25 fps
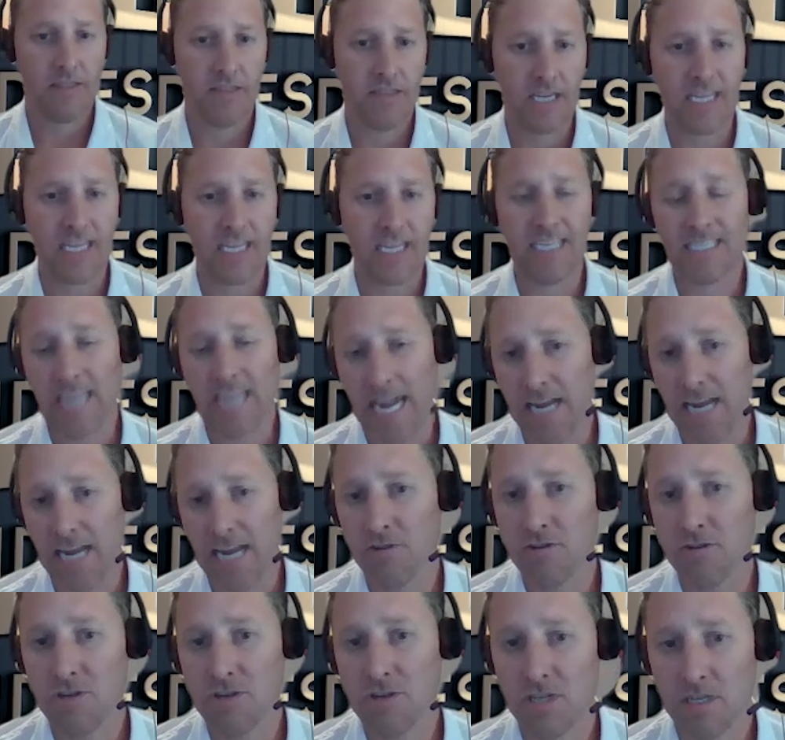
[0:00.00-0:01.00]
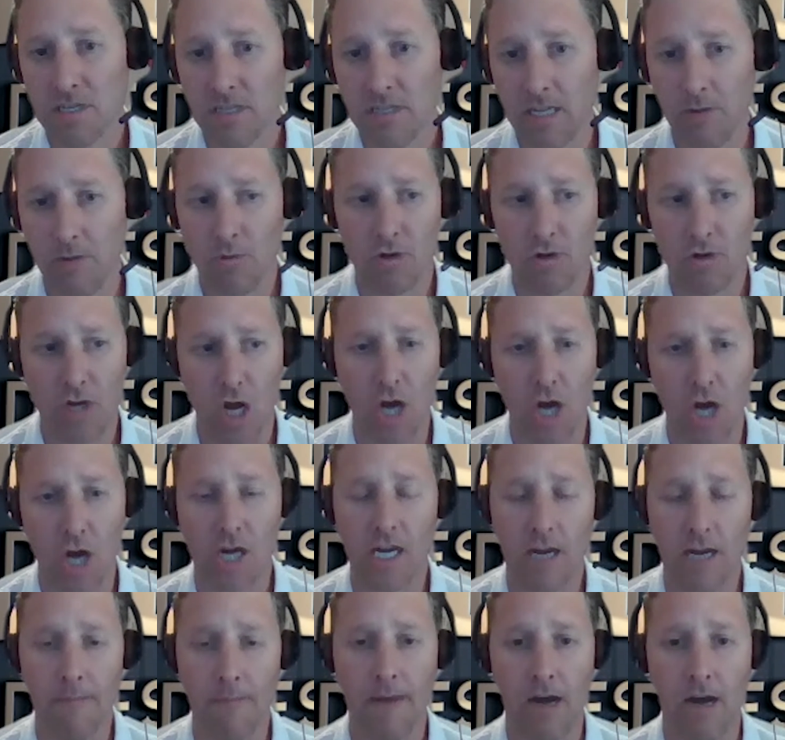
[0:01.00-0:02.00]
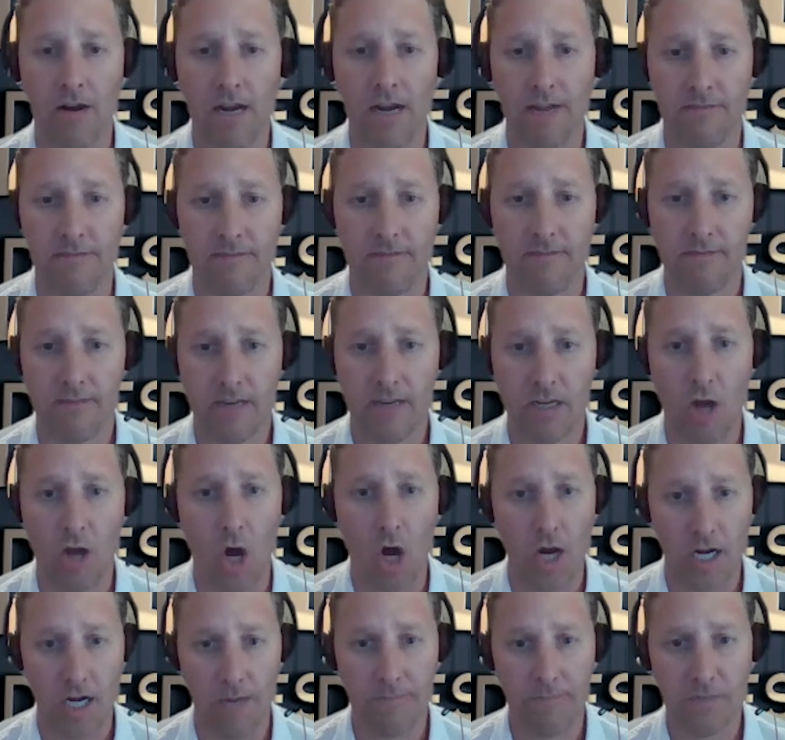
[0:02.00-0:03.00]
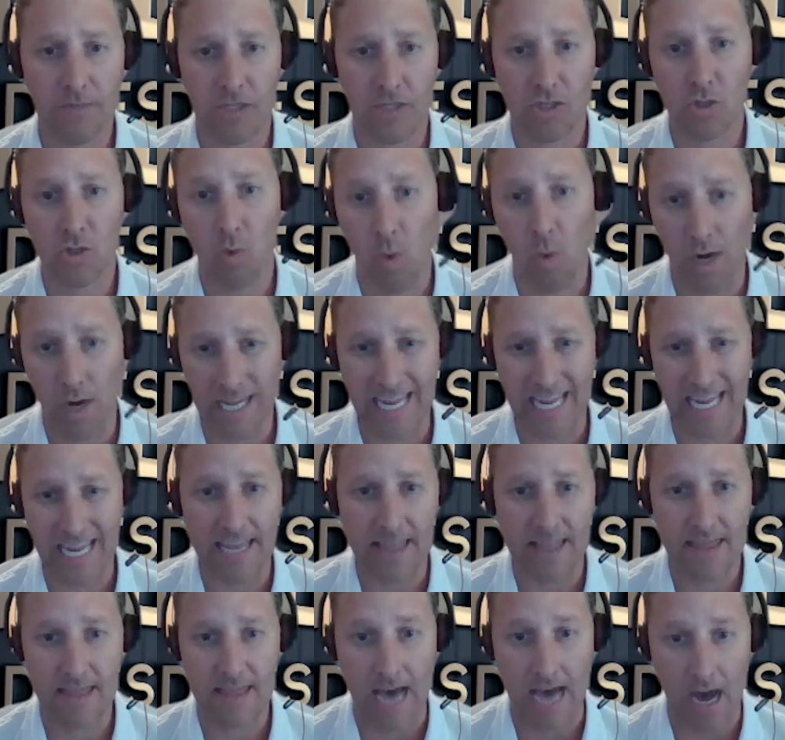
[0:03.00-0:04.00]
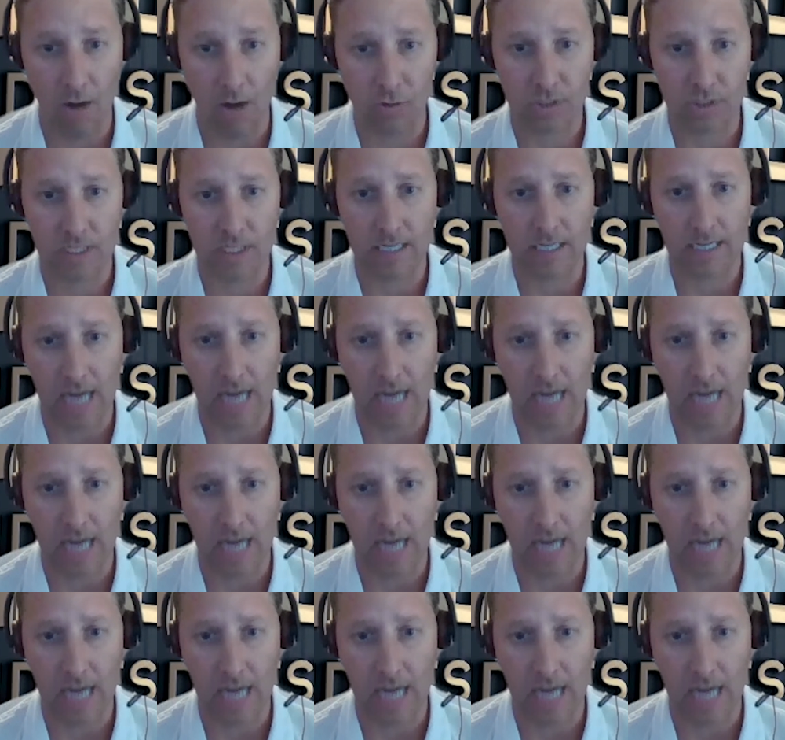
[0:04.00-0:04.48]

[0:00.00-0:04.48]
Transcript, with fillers: The containers that we're talking about have gone up to $28,000.